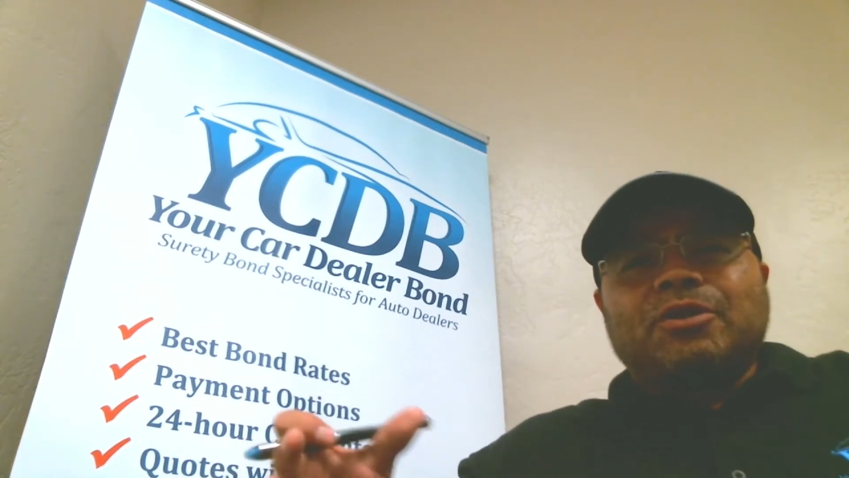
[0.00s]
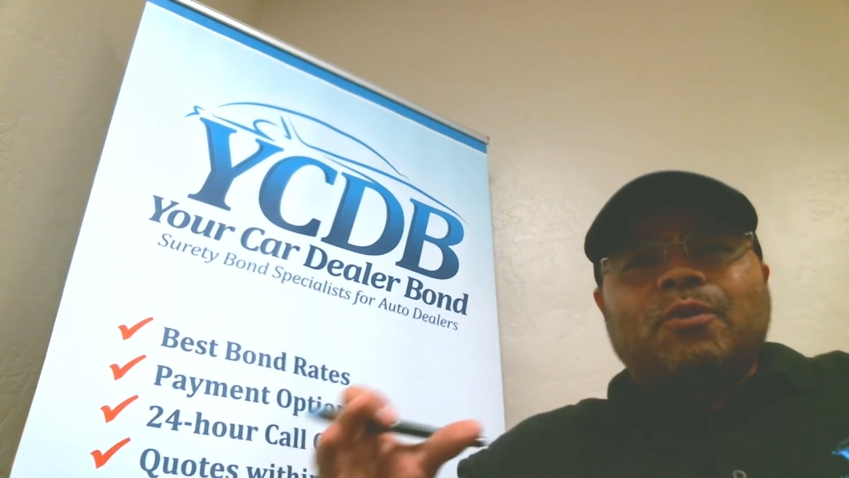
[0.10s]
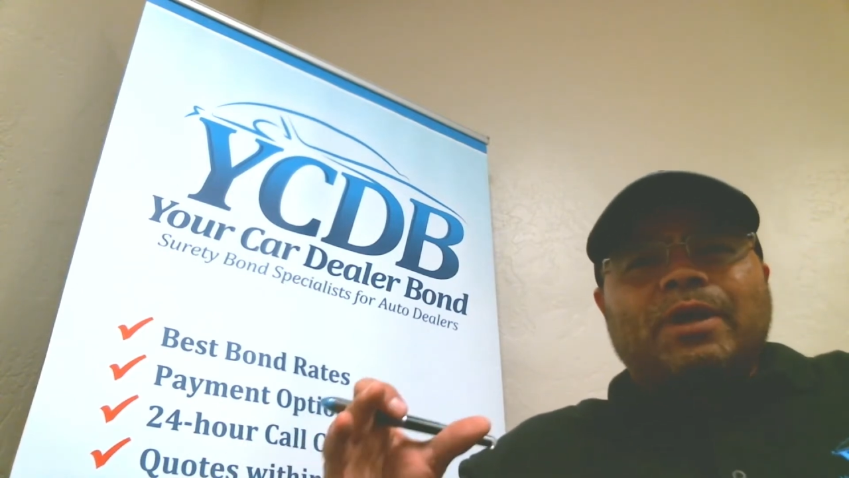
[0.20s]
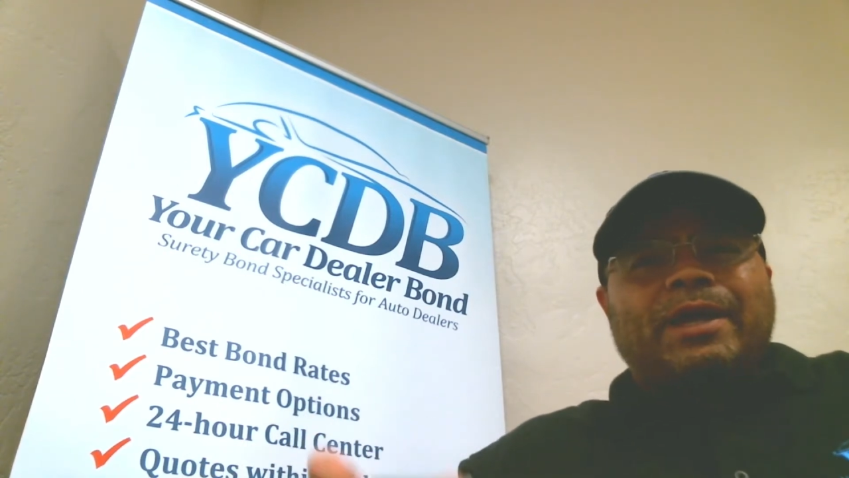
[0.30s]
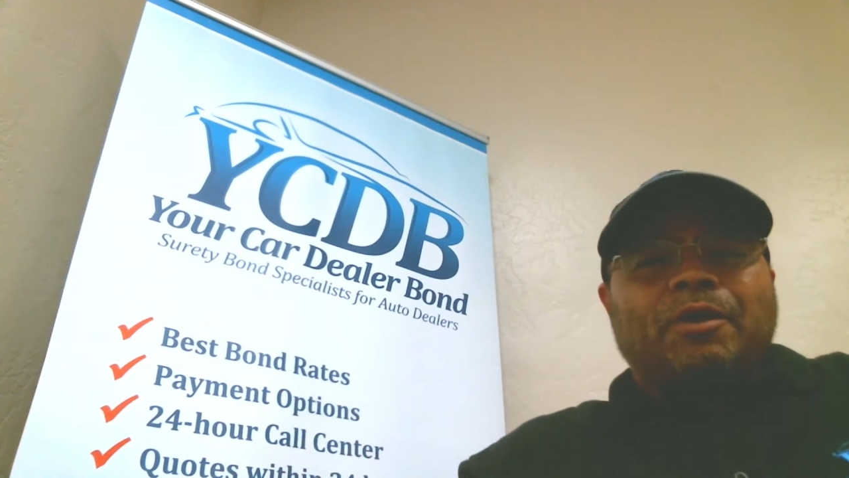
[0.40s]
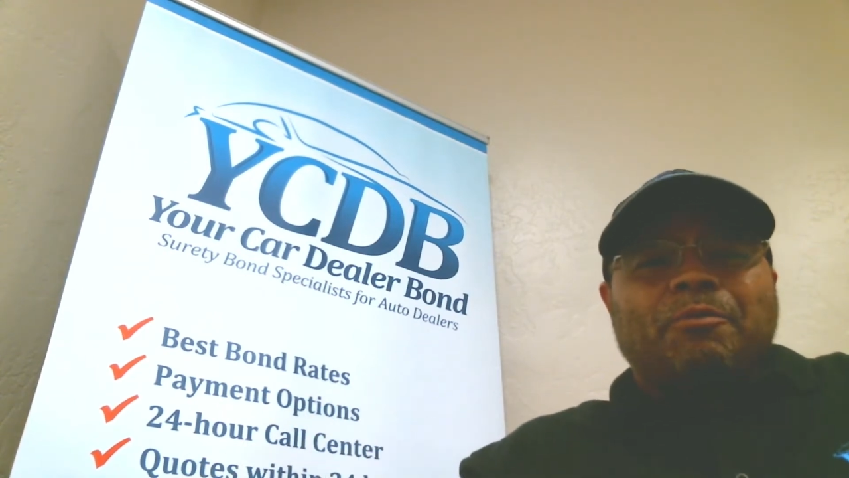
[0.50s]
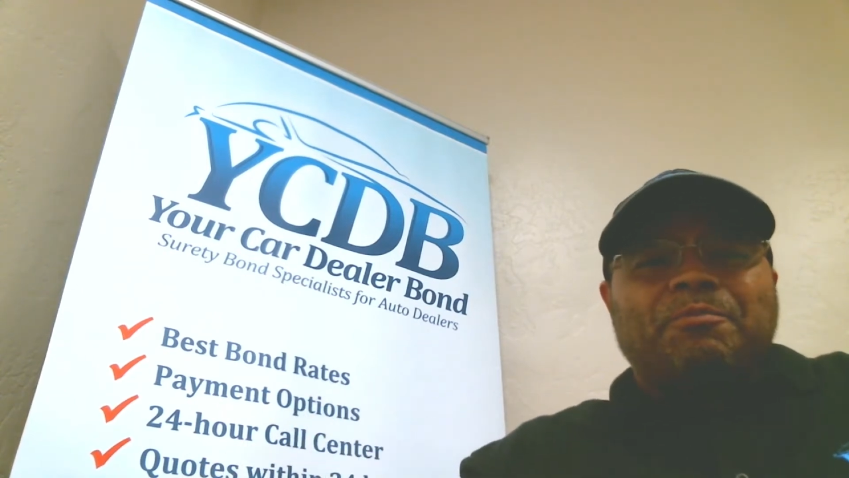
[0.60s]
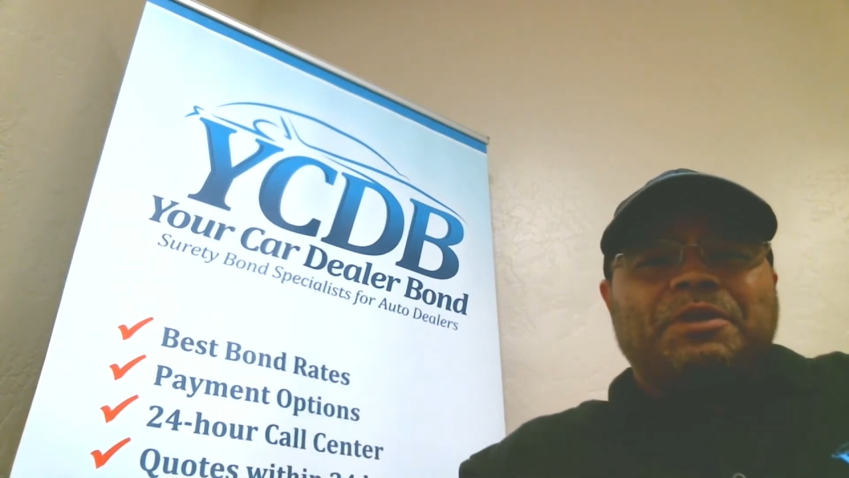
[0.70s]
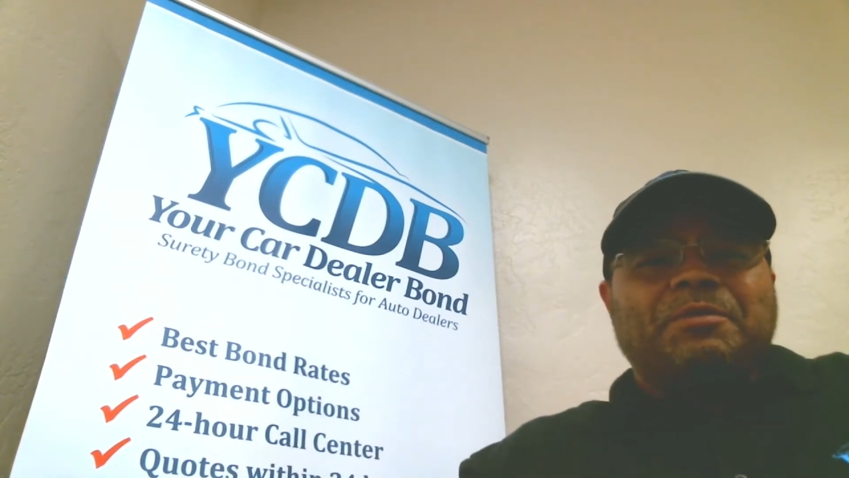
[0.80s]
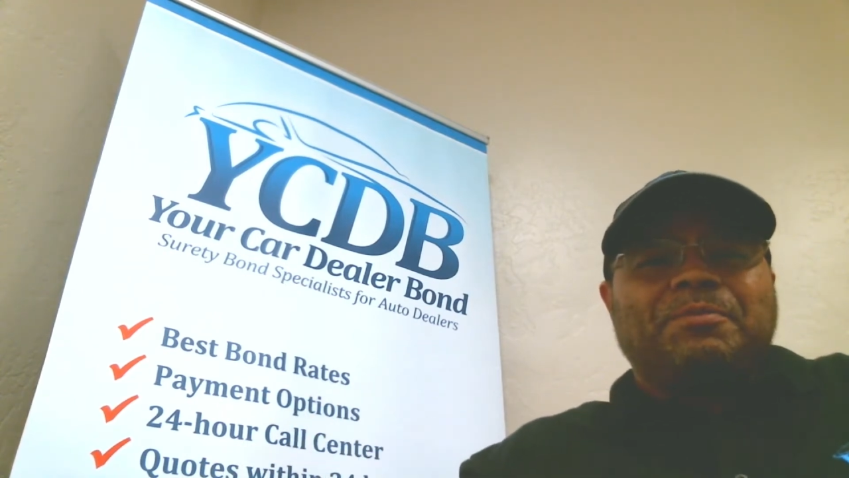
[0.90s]
They want to
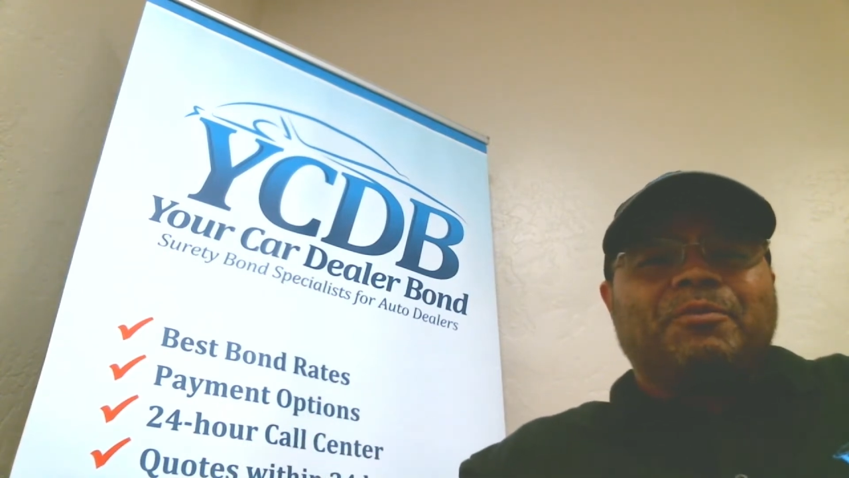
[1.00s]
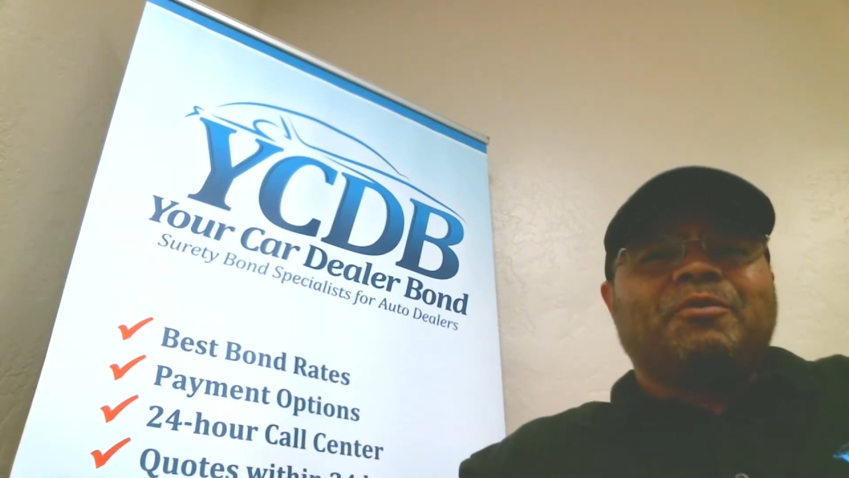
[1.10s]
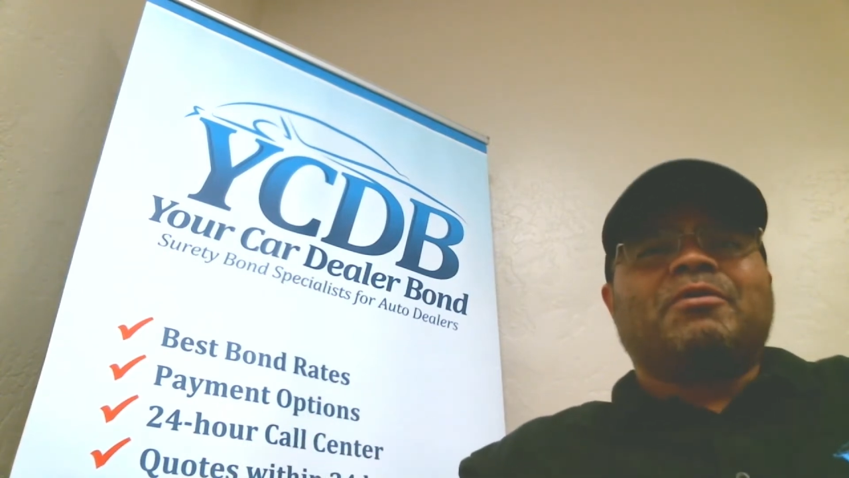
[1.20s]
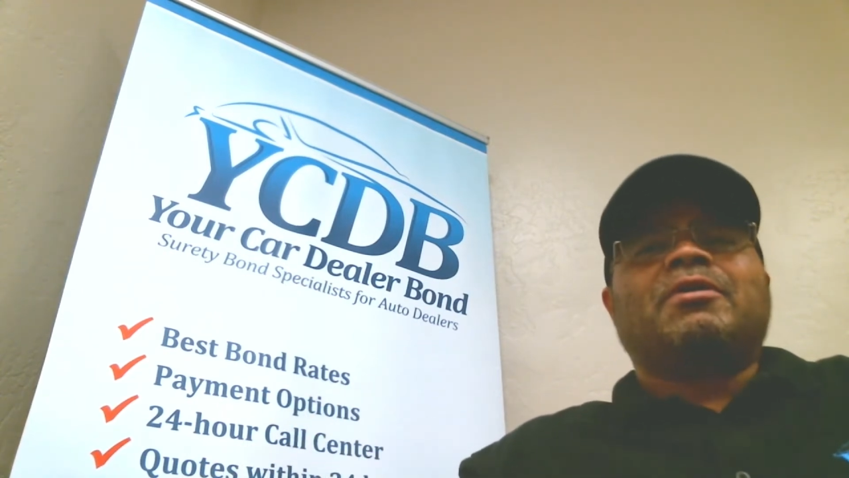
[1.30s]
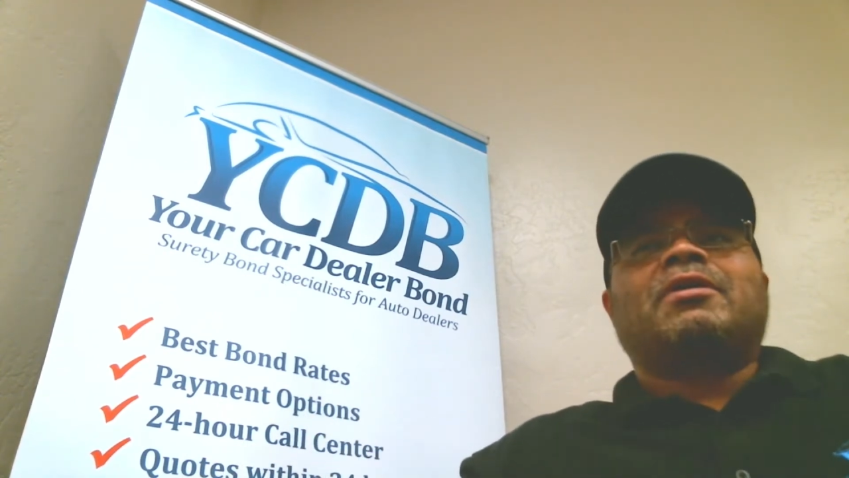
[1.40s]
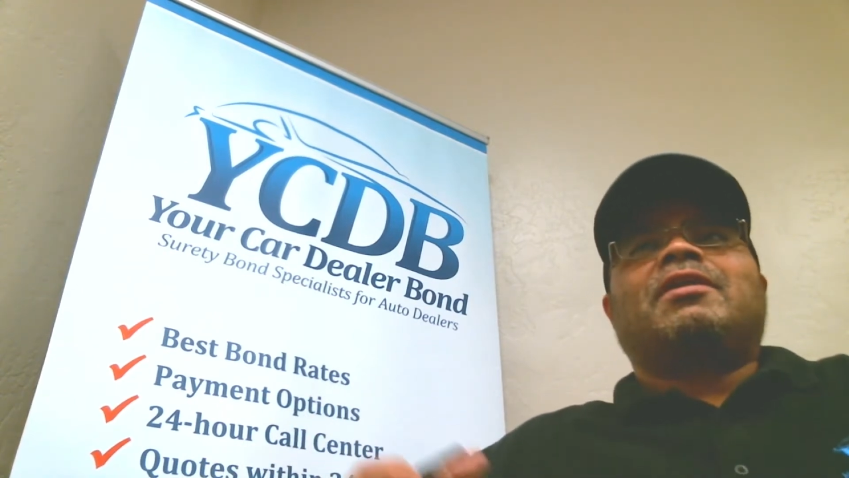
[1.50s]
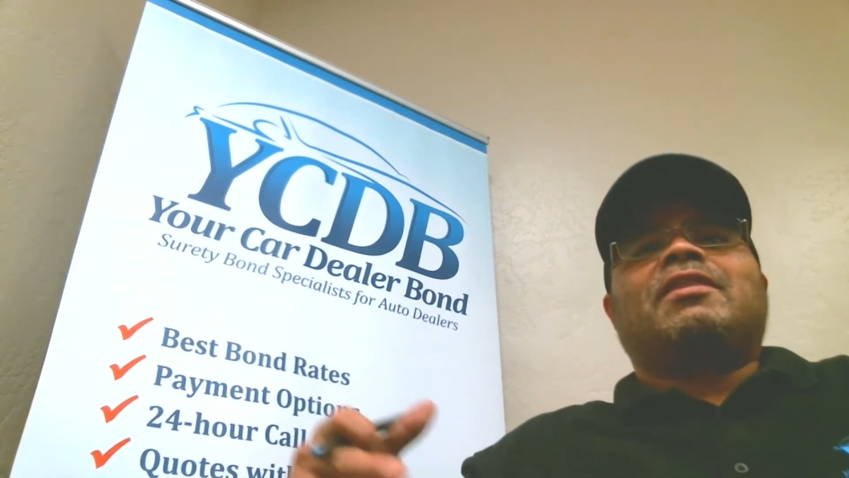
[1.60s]
help people.